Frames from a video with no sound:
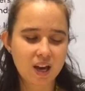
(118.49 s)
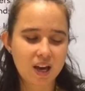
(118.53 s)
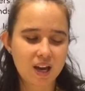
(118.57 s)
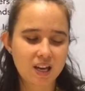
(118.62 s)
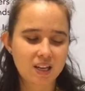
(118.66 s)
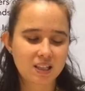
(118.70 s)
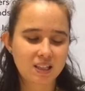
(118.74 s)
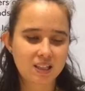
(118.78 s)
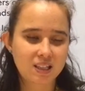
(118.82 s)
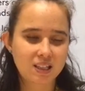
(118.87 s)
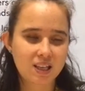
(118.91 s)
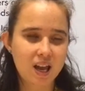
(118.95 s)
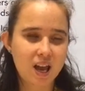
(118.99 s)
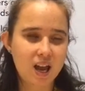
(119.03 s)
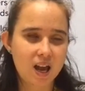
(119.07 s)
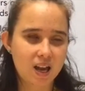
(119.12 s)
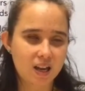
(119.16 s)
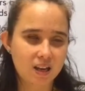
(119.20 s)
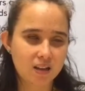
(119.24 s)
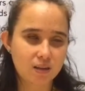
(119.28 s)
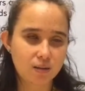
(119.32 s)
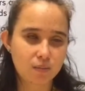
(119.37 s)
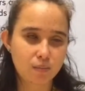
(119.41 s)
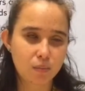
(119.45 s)

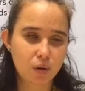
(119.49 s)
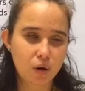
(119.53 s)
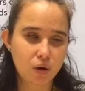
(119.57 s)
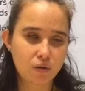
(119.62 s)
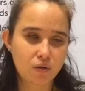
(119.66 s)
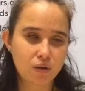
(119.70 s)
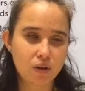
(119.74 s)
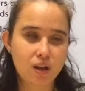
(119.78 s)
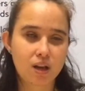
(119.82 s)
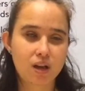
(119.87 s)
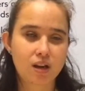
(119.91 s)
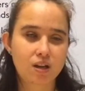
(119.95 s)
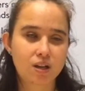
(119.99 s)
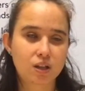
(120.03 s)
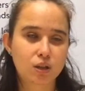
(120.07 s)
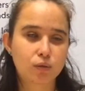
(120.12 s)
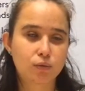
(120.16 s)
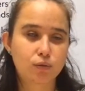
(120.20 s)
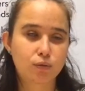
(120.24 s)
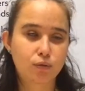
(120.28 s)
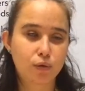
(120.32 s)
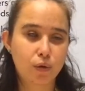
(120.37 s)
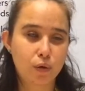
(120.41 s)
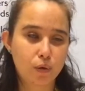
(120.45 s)
Instead, Morrigan is
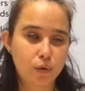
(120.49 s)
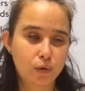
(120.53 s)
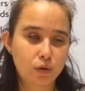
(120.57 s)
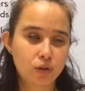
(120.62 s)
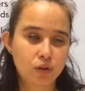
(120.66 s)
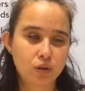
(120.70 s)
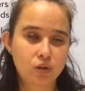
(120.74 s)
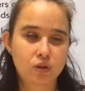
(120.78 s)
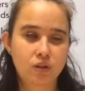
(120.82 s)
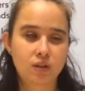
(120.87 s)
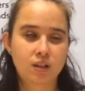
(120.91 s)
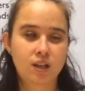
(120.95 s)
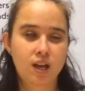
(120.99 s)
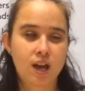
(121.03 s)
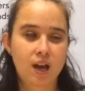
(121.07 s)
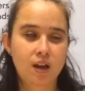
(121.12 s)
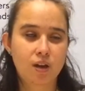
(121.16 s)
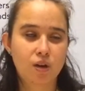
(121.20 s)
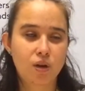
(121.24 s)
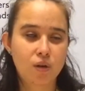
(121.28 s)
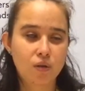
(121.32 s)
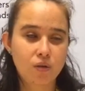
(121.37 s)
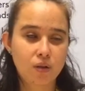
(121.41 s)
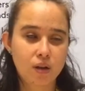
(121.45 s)
forced to
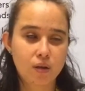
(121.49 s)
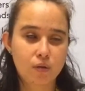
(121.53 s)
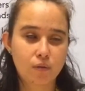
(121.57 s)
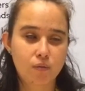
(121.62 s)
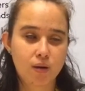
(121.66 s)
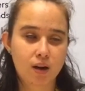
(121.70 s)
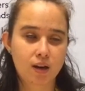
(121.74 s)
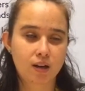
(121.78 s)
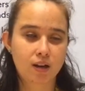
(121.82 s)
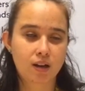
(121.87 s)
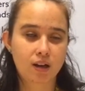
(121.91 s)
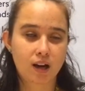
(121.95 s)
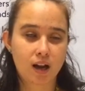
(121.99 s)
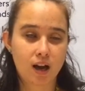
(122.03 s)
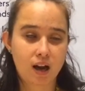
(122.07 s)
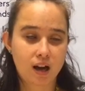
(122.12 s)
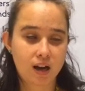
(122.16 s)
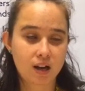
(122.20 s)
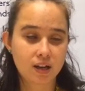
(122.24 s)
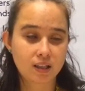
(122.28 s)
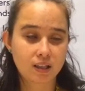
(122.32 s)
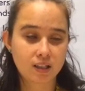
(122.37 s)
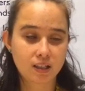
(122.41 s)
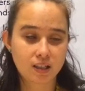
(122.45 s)
take only one
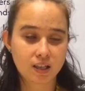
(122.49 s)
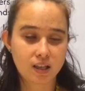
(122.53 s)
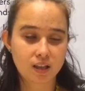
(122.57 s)
class